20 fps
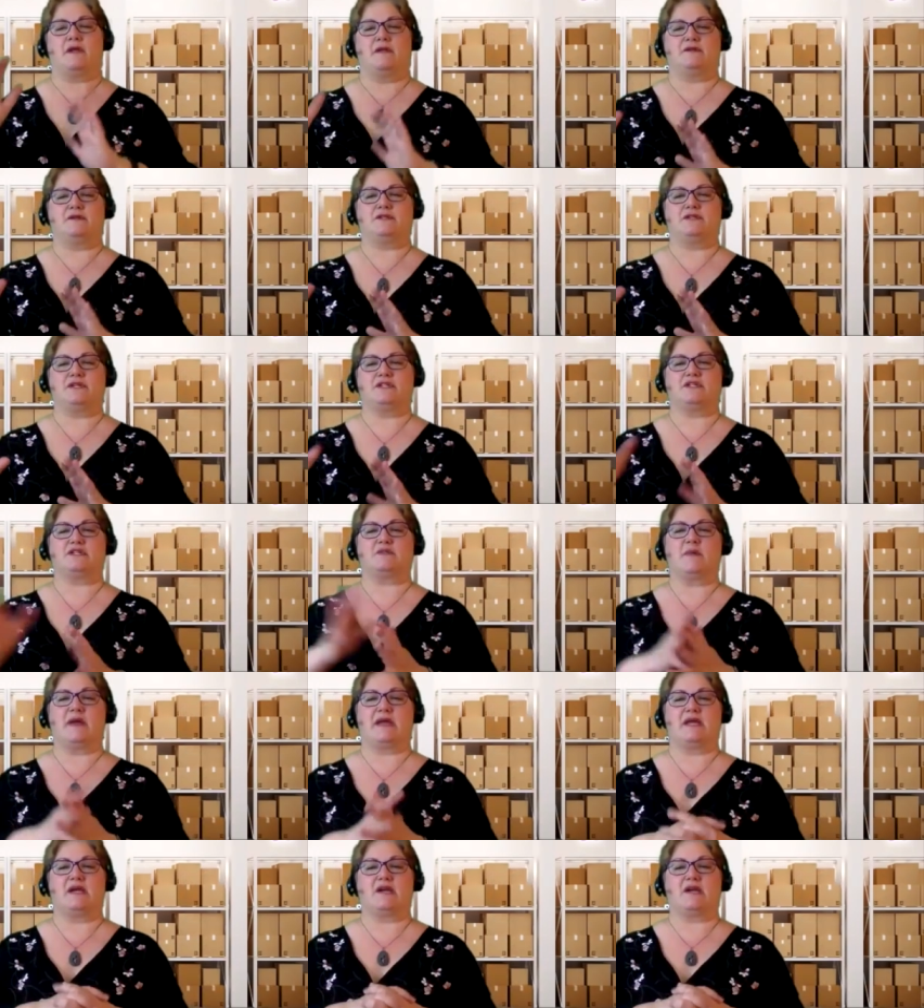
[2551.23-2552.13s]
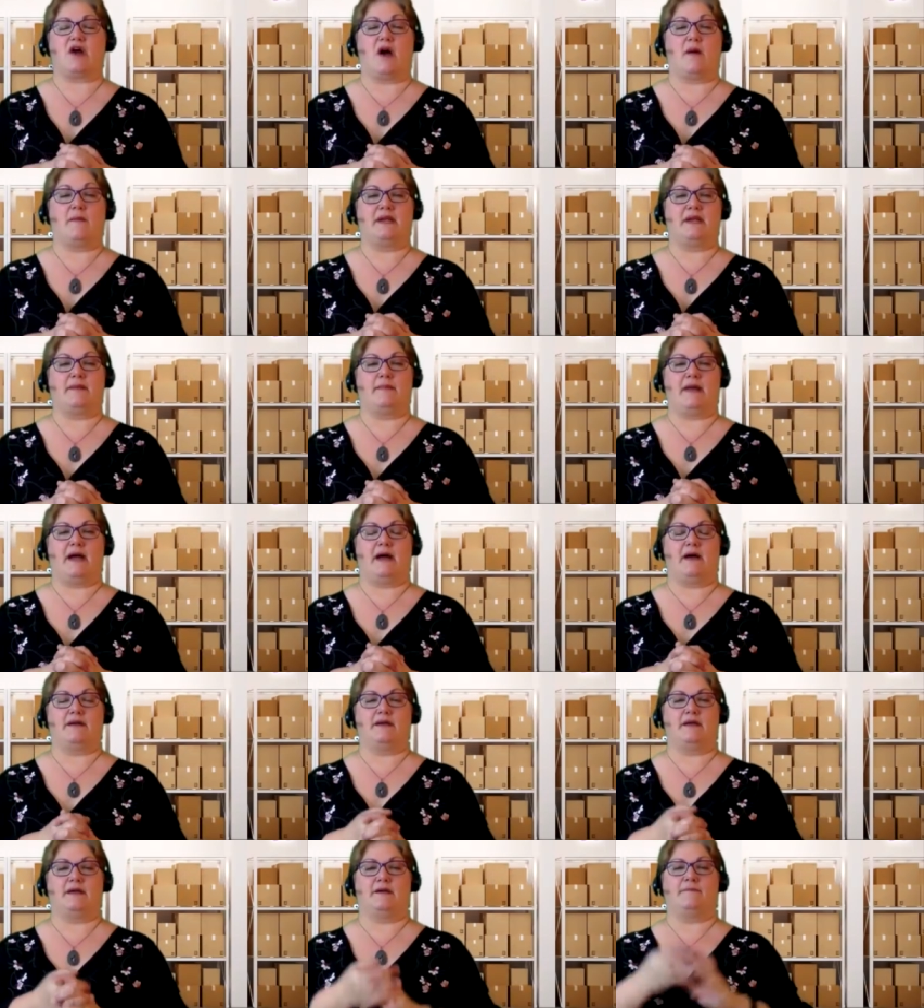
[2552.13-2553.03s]
she's just making a comment
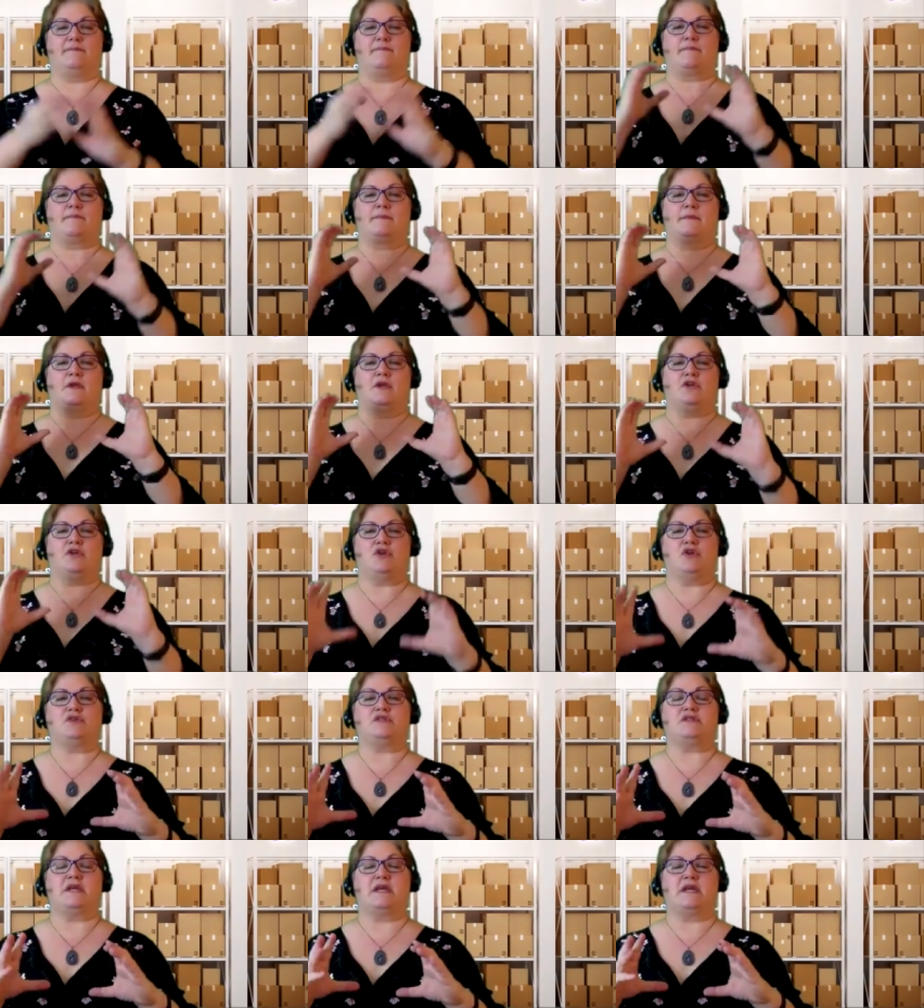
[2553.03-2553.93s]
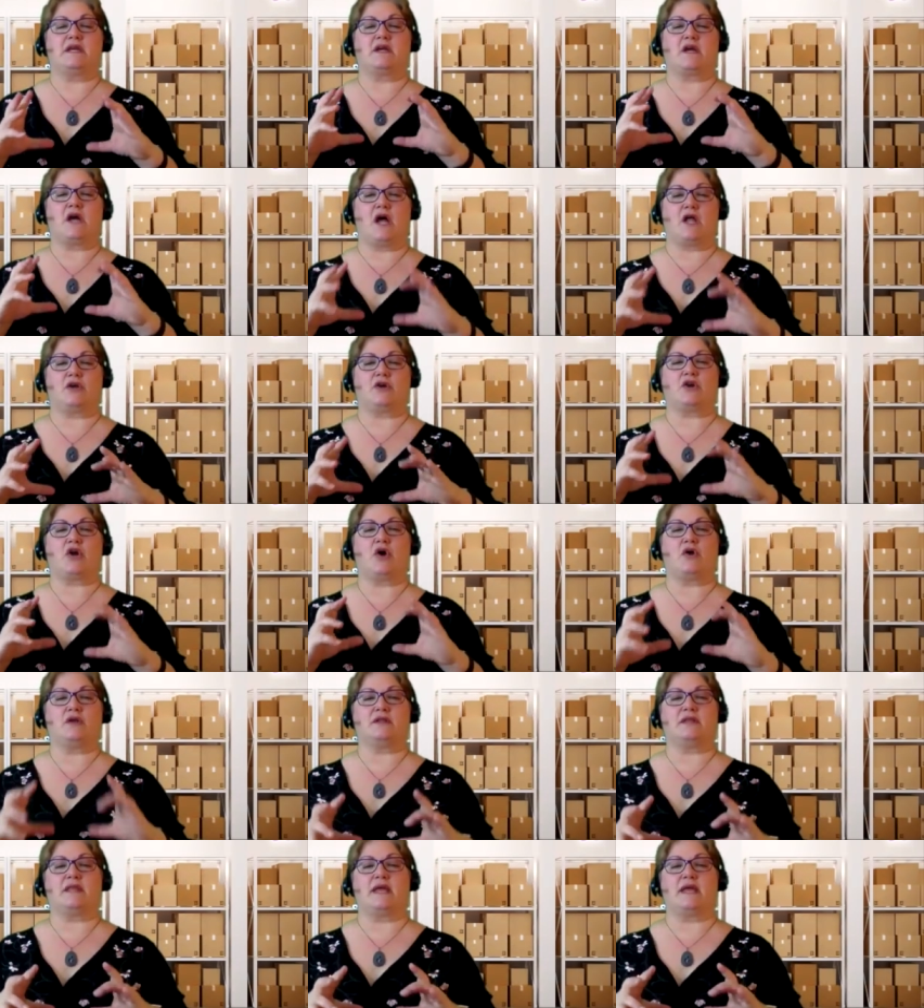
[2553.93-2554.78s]
about using color-coded